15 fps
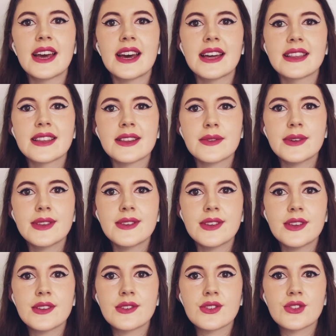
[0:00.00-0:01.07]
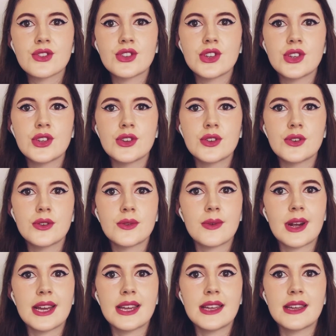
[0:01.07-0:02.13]
and this was used to
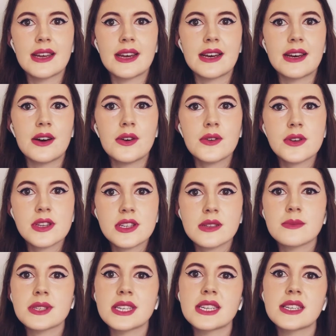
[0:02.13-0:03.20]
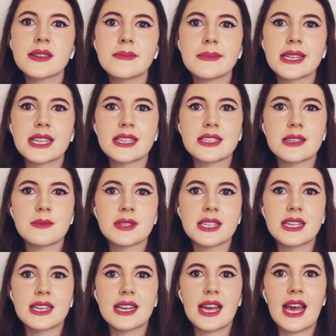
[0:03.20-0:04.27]
write Old Egyptian, Middle
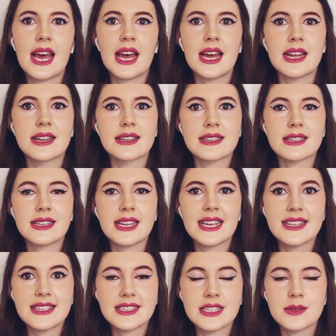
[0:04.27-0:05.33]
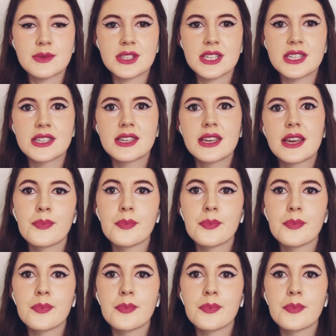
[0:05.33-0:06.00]
Egyptian, and Late Egyptian.